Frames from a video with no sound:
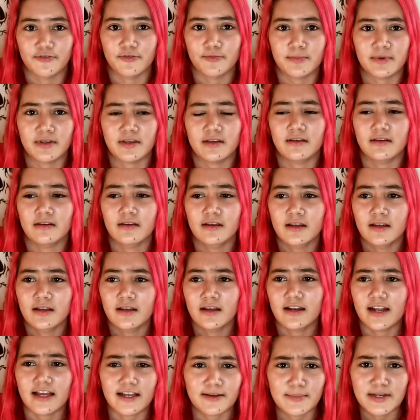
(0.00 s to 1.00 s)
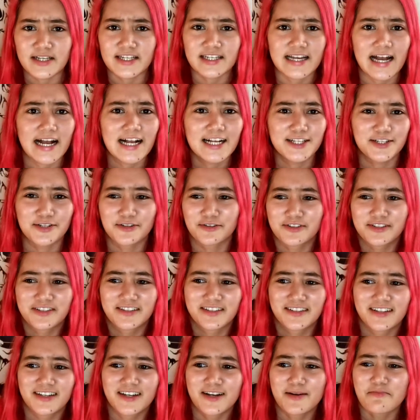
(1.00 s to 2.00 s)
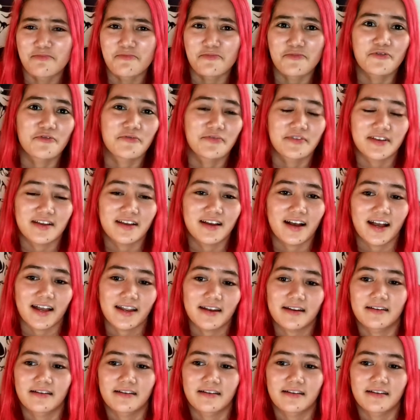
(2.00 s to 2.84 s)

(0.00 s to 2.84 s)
for me, like my childhood movie kind